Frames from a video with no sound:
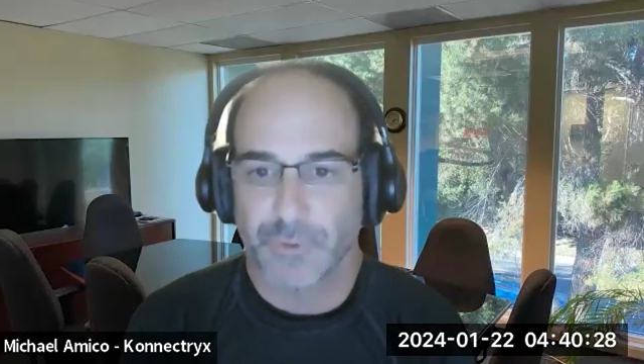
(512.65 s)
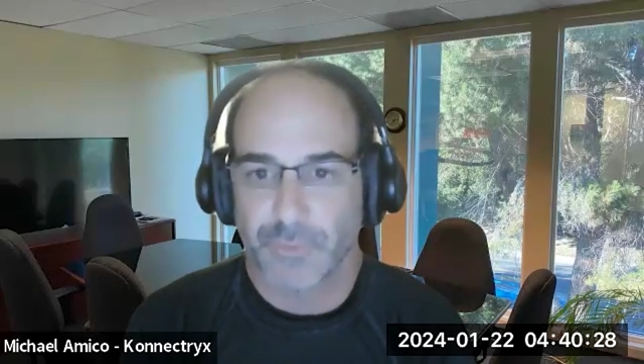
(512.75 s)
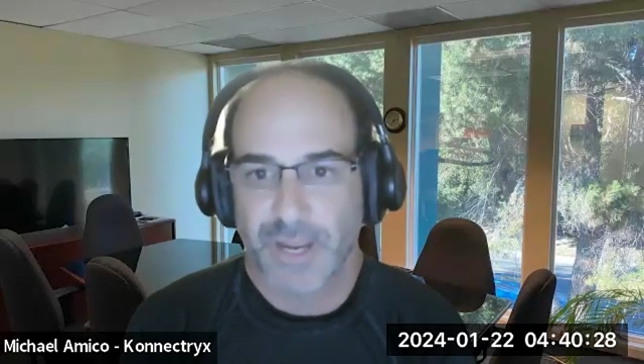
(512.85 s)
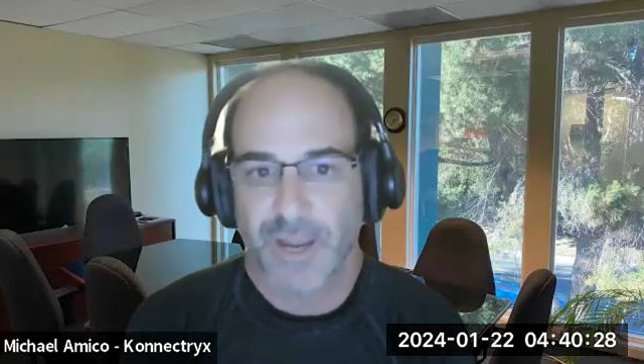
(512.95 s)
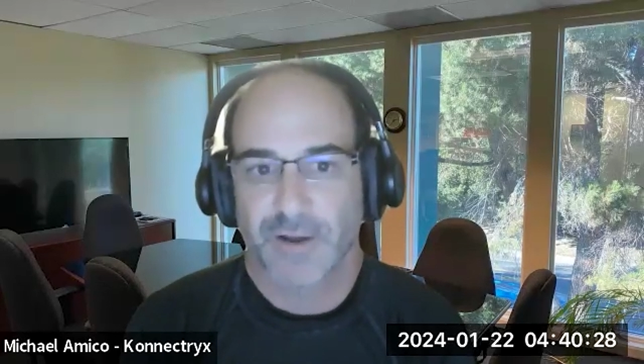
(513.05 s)
that
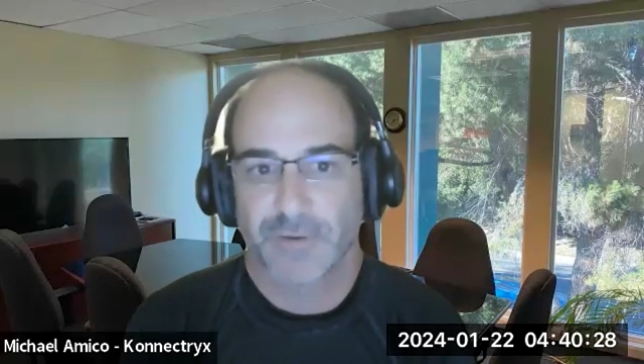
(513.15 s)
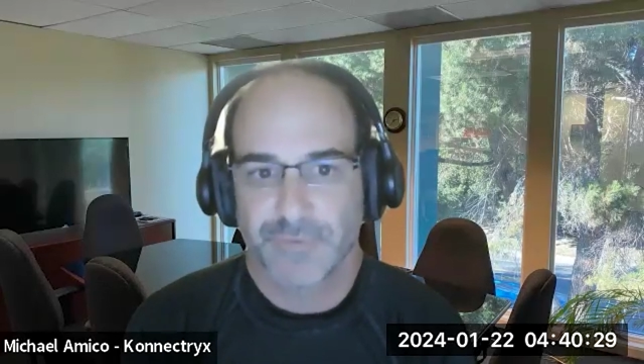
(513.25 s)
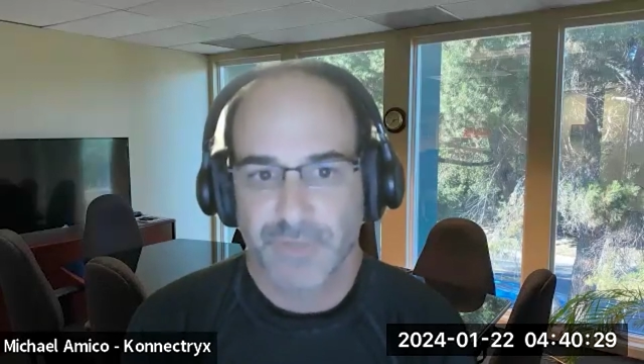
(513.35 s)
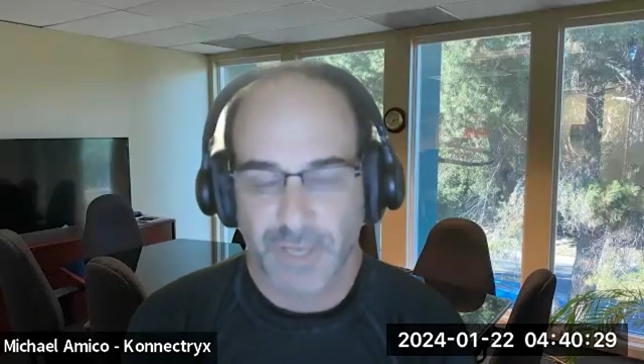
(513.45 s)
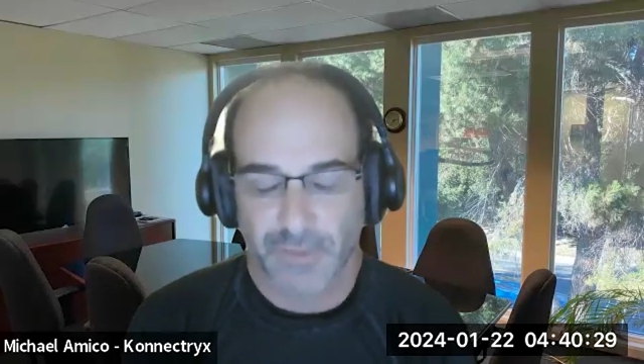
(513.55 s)
we
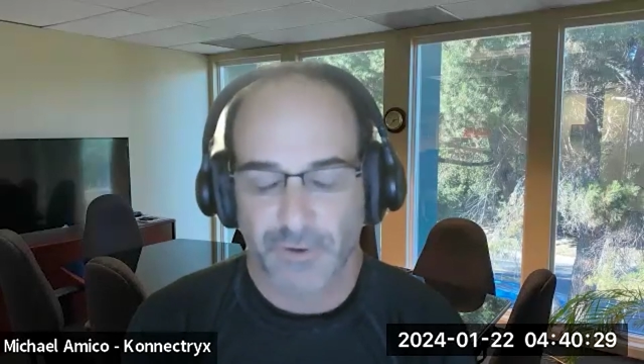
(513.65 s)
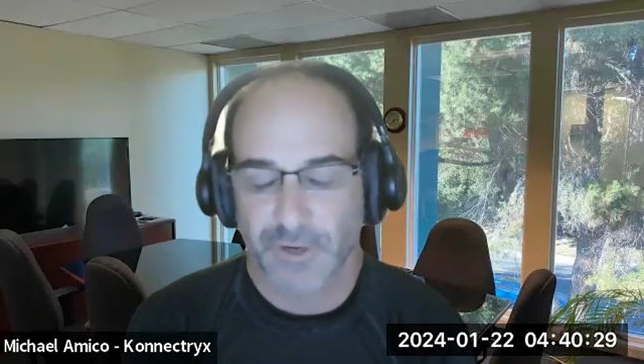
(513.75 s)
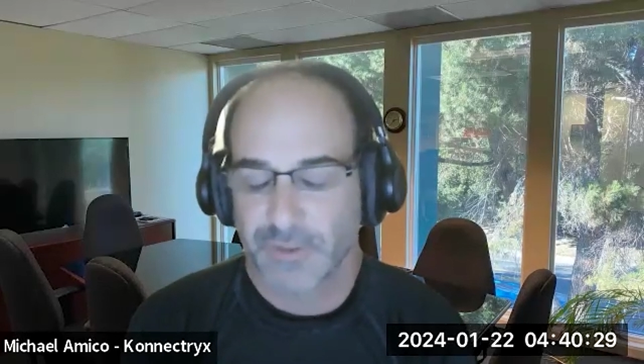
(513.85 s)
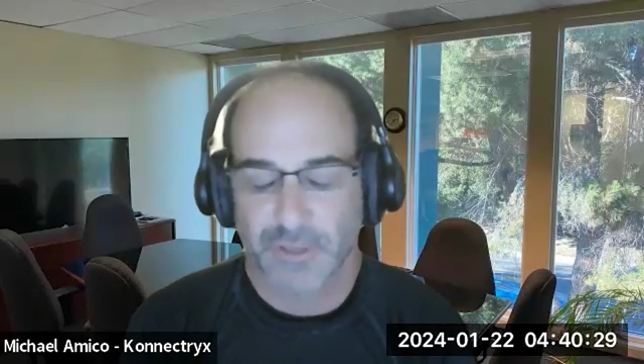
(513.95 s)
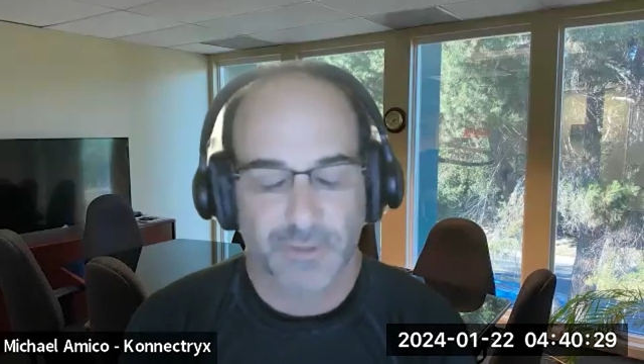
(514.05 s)
have together.
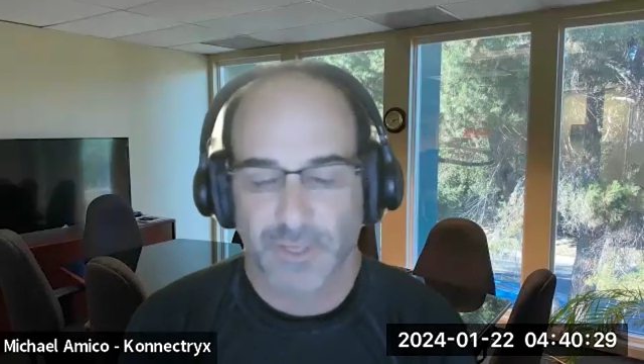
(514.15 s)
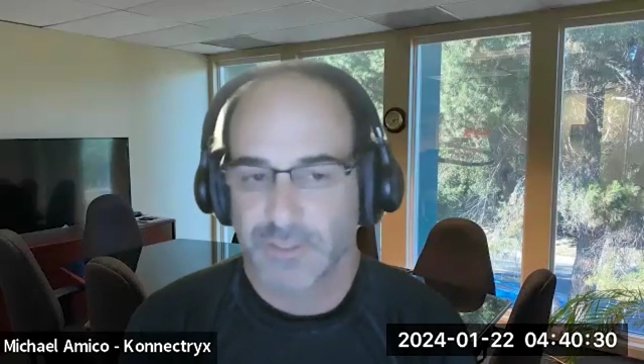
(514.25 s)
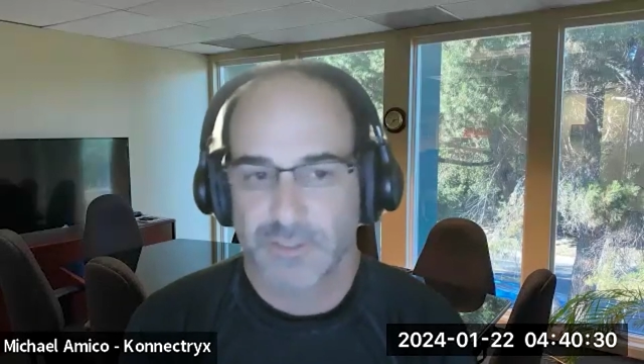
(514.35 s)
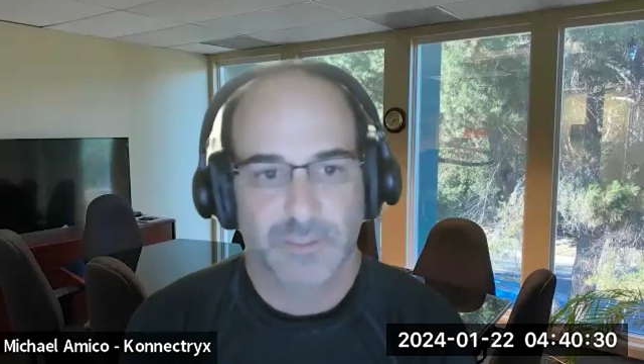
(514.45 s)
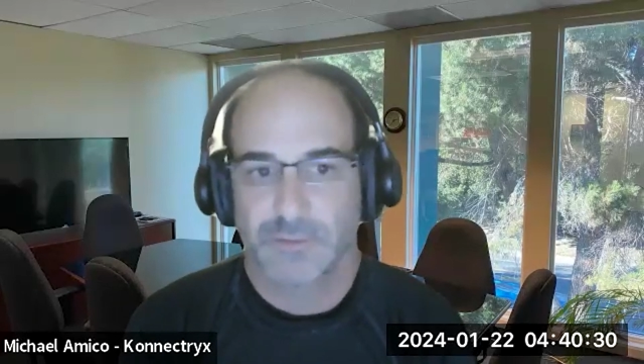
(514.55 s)
I think
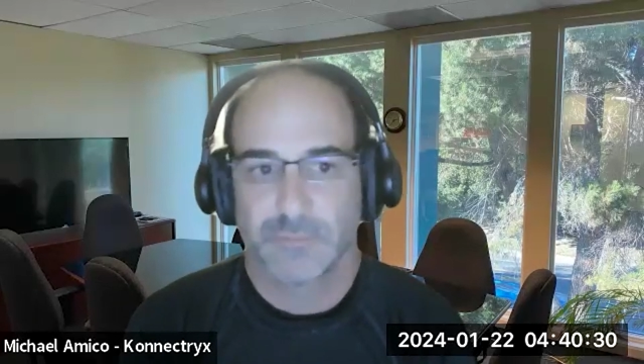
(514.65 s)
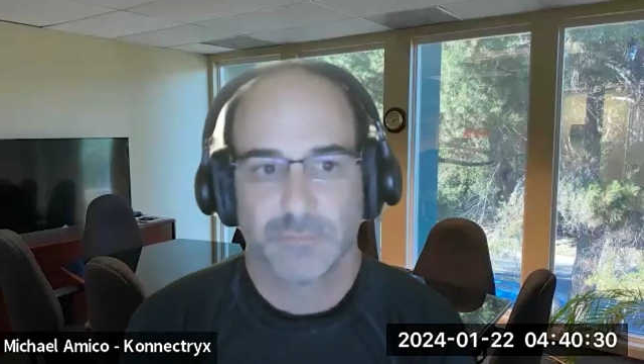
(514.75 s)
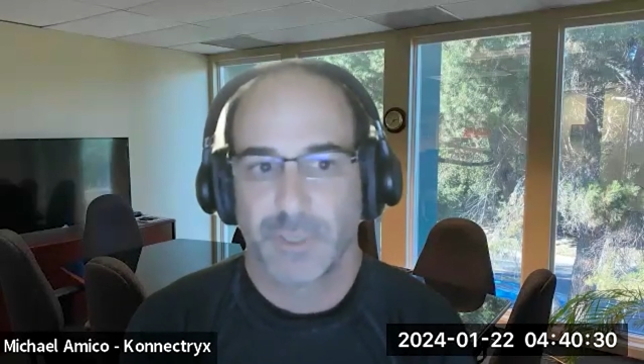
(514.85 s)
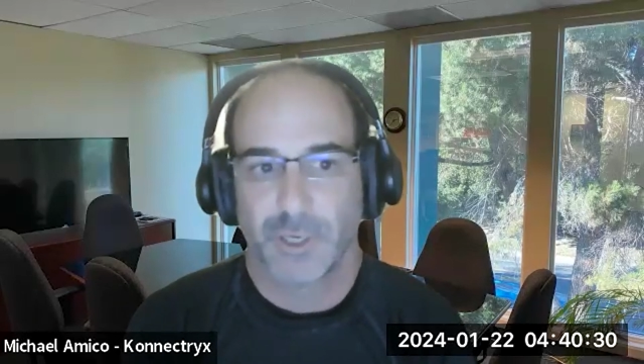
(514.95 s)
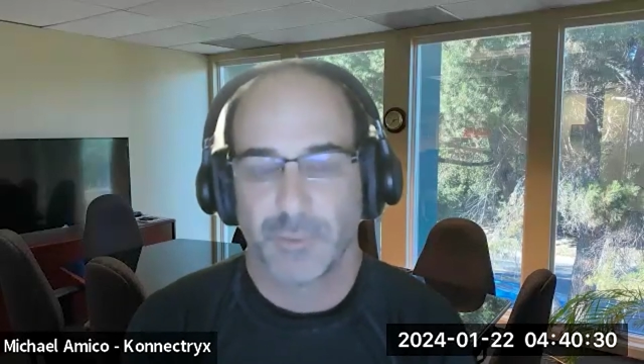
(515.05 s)
that's
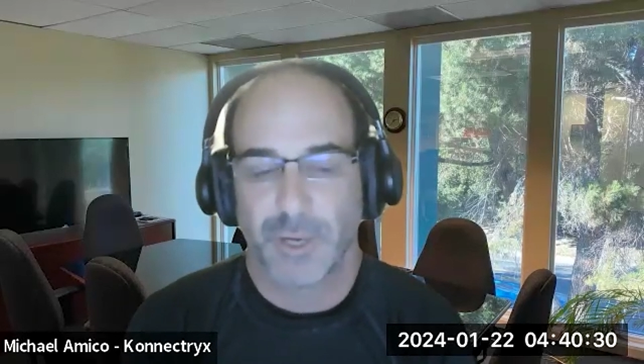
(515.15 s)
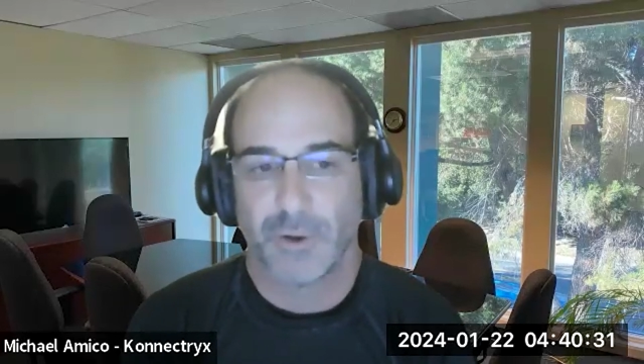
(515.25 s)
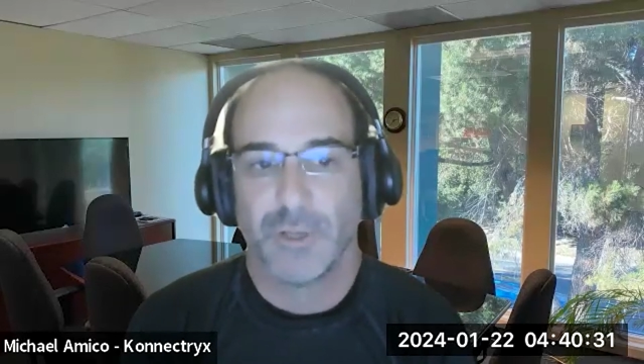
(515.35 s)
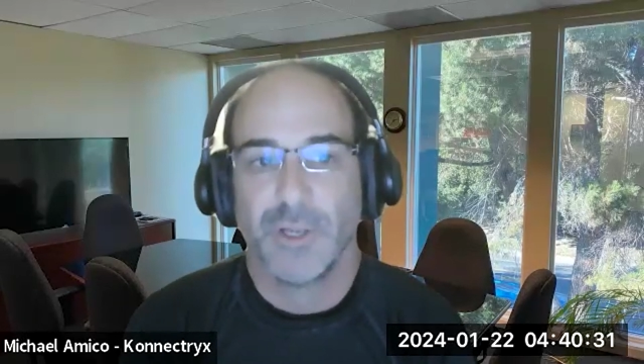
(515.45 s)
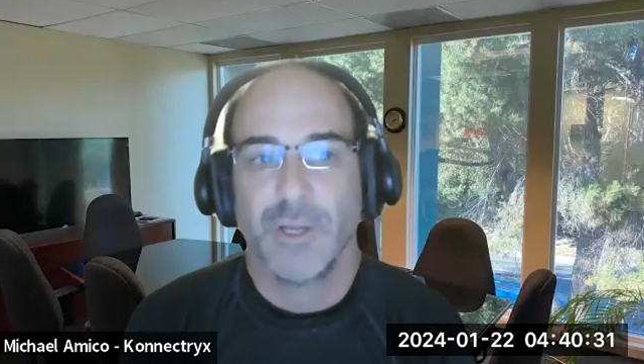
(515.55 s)
paramount.